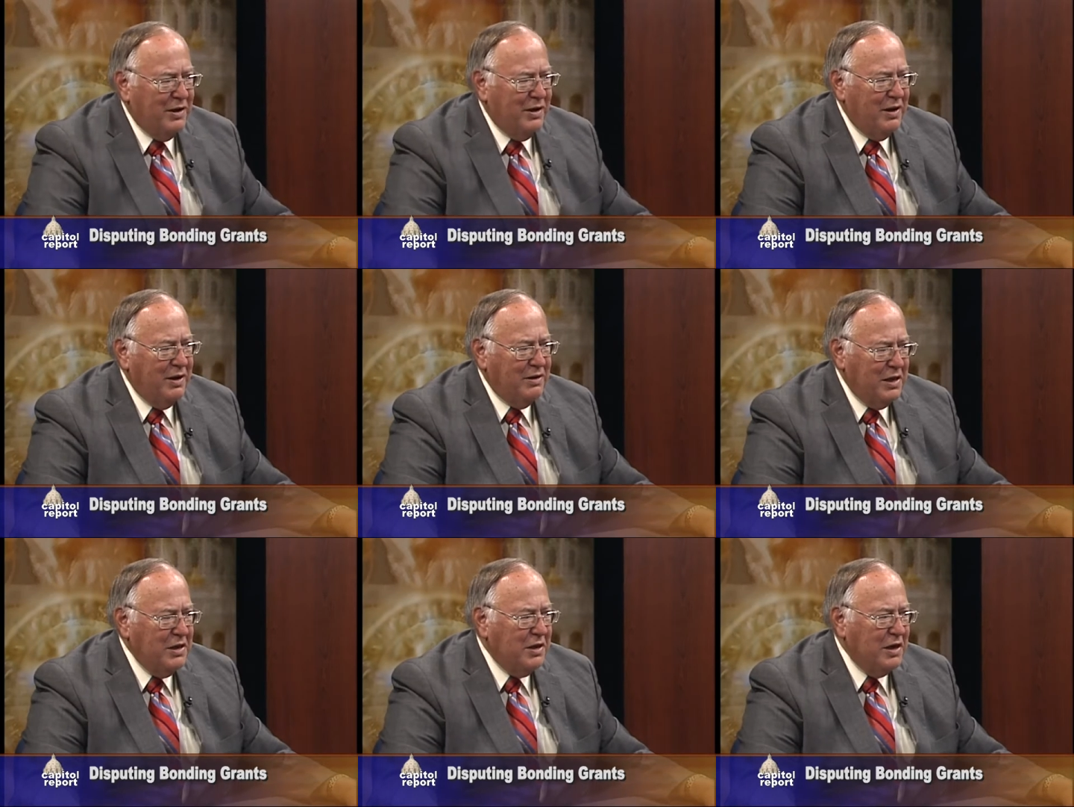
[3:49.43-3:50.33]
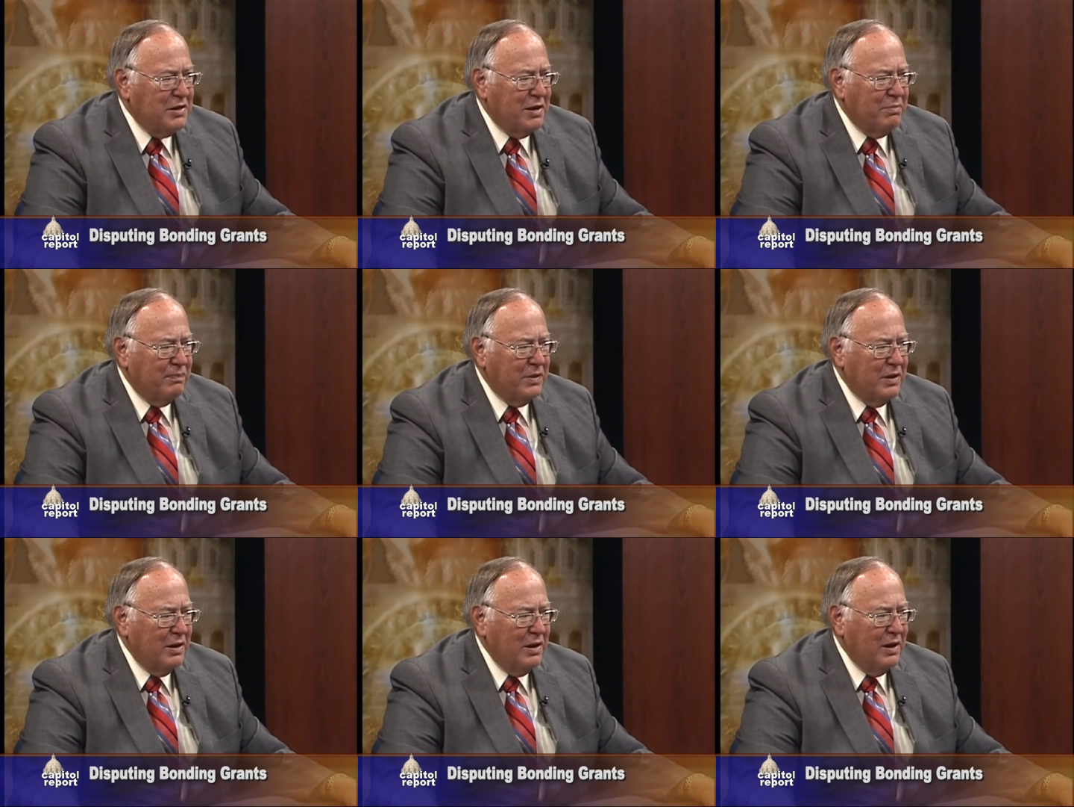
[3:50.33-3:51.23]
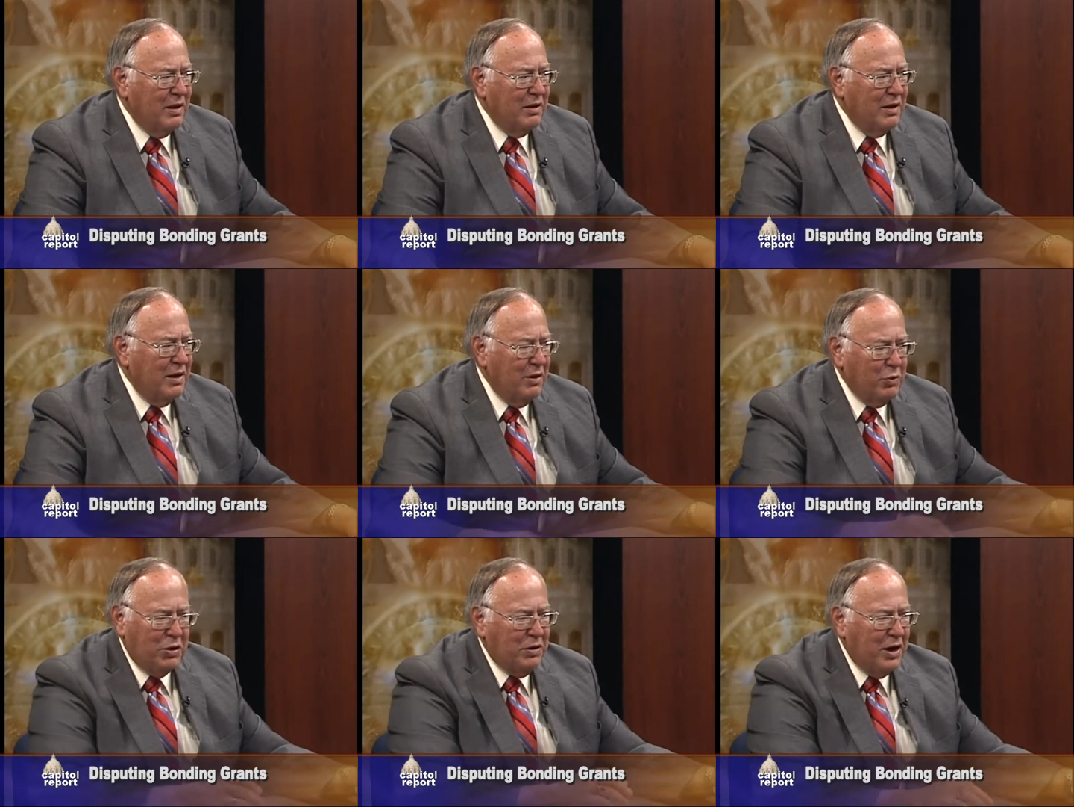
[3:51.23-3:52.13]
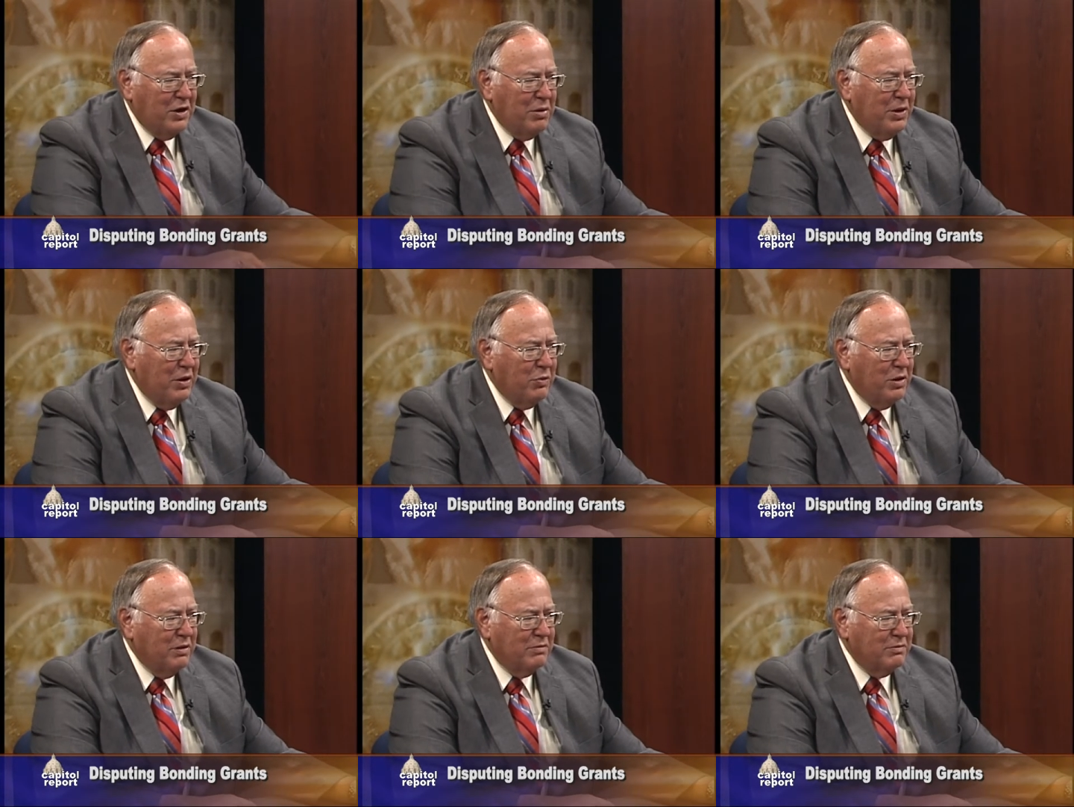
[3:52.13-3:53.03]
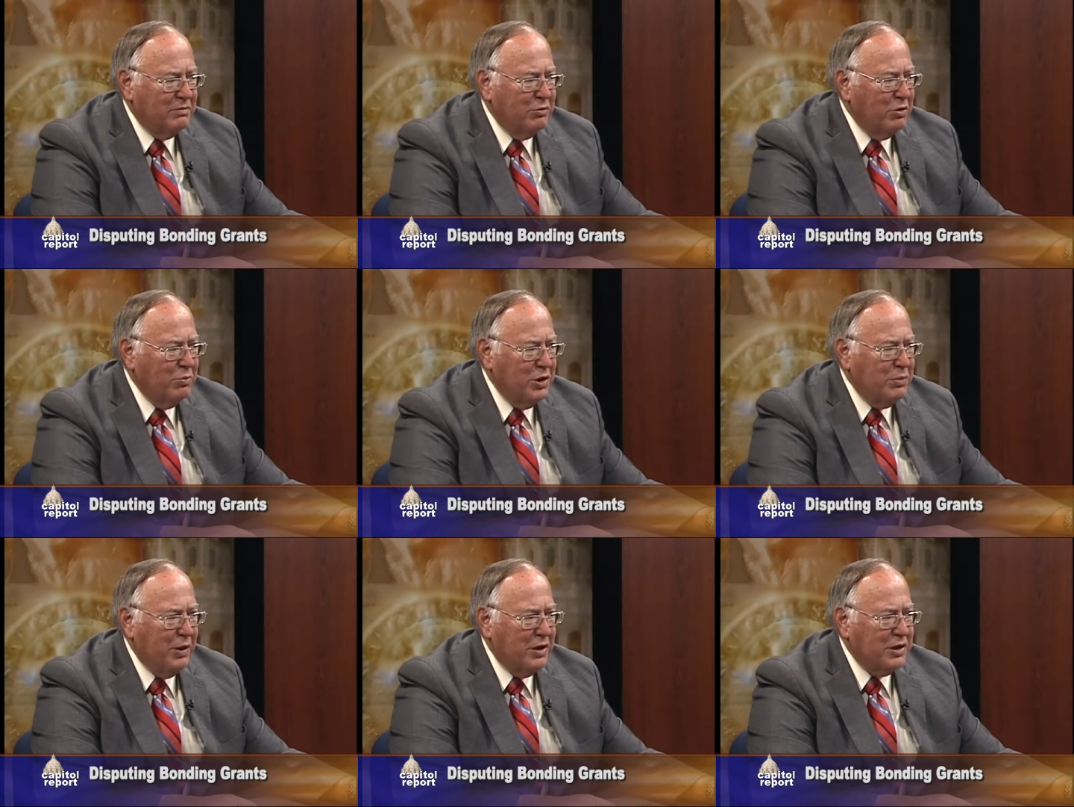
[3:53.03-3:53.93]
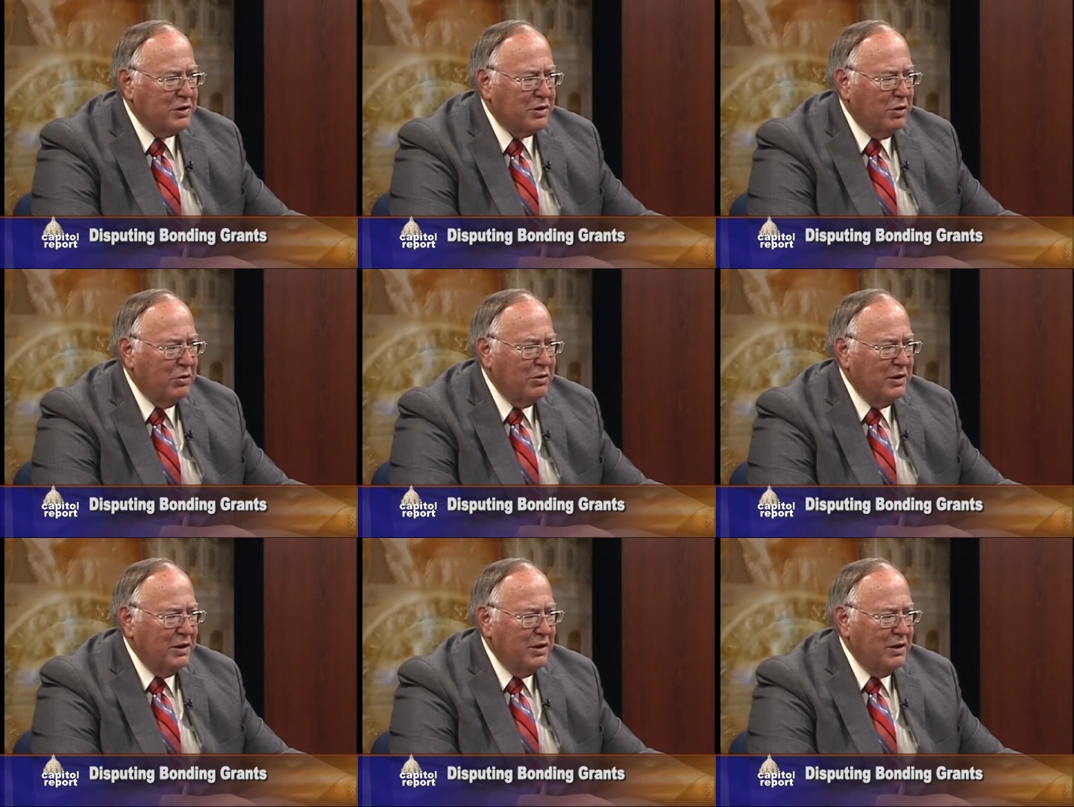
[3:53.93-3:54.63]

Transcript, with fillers: Uh, deed does them. Uh, and we don't argue about where road and bridge projects go